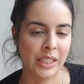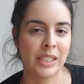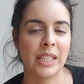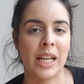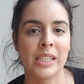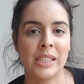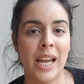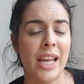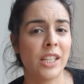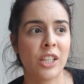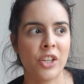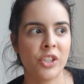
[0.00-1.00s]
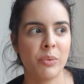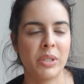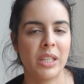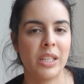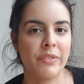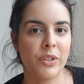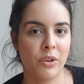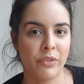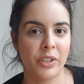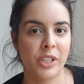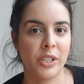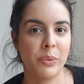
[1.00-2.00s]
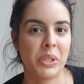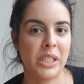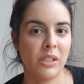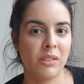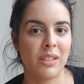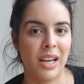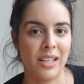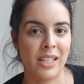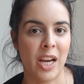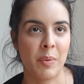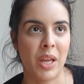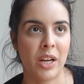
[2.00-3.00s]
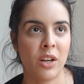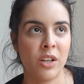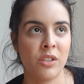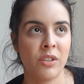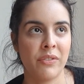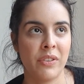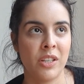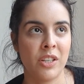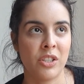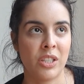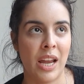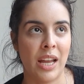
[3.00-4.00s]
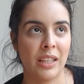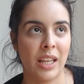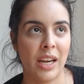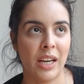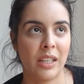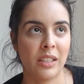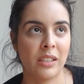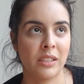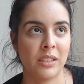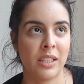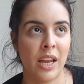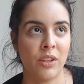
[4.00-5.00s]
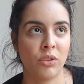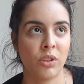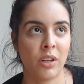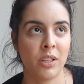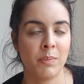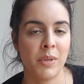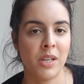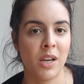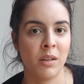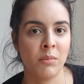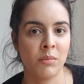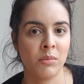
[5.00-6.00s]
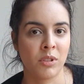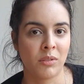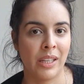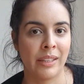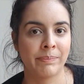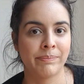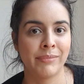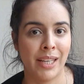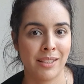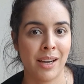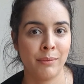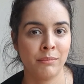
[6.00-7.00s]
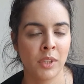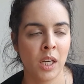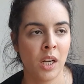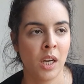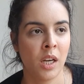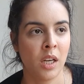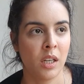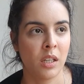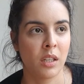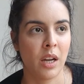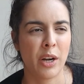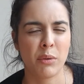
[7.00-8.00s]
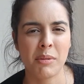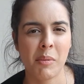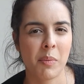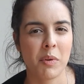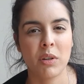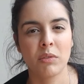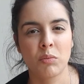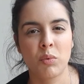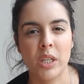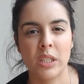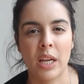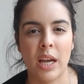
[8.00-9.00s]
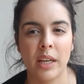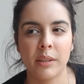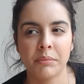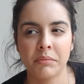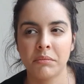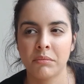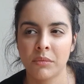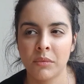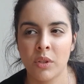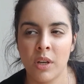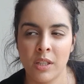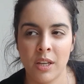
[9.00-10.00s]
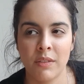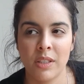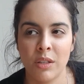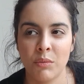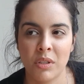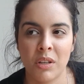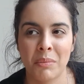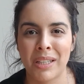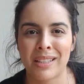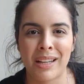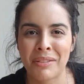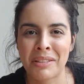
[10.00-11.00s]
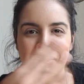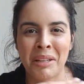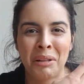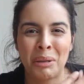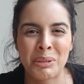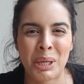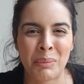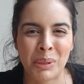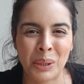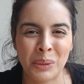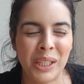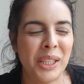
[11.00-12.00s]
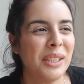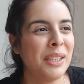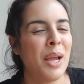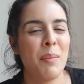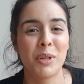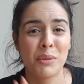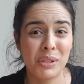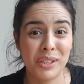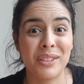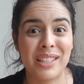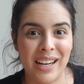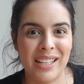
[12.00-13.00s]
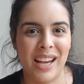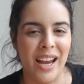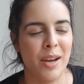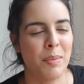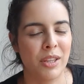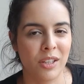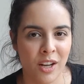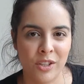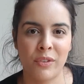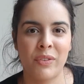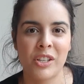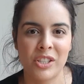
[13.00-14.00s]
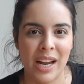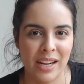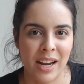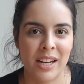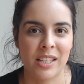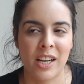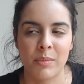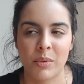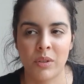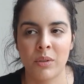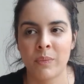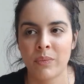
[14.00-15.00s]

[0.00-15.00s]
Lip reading: that's that. And the concert wasn't even over because it was still daytime. That concert finished at like 10:30 p.m. So like nighttime. I don't remember what time 17 was on because that was a long time ago. But it was still daytime and the concert finished at nighttime, so